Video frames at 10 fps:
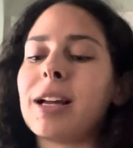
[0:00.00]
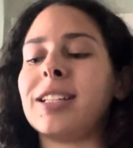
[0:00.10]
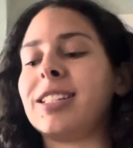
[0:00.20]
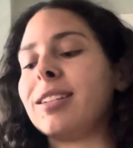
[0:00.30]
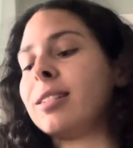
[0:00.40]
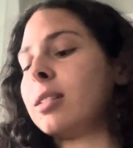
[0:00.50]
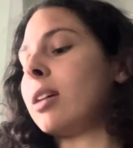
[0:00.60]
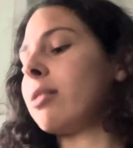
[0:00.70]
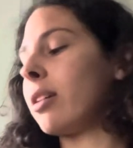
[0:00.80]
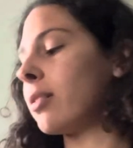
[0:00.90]
masculines
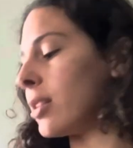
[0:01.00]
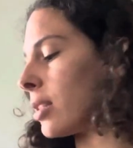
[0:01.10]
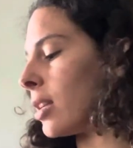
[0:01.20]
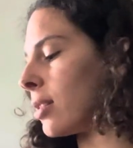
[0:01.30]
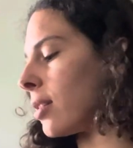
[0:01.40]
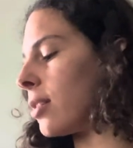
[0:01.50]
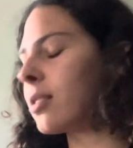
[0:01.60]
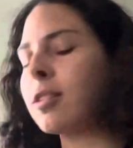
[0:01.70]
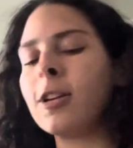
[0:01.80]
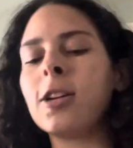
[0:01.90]
out there listening to
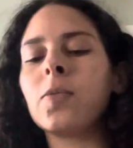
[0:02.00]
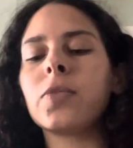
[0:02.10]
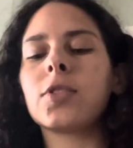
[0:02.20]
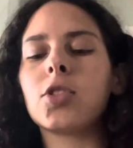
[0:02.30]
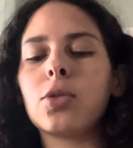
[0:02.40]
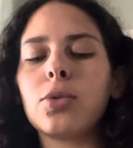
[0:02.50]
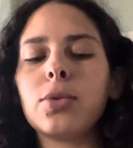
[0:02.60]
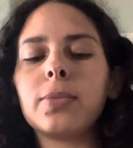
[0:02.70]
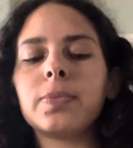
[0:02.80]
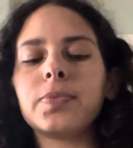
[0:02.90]
this
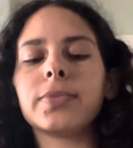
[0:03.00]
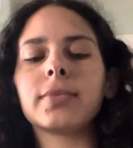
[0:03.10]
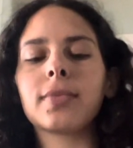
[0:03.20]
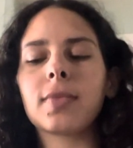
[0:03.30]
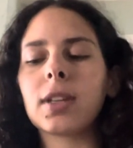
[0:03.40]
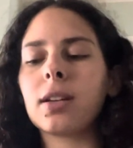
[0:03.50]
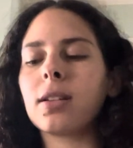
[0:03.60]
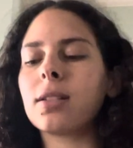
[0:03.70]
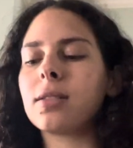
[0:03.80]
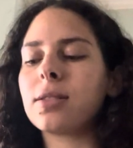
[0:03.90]
to
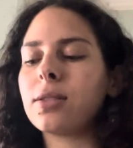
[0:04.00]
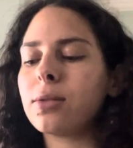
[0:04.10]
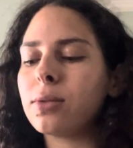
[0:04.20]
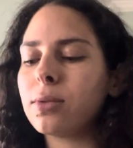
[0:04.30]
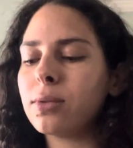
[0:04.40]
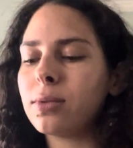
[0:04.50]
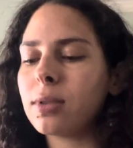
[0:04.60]
to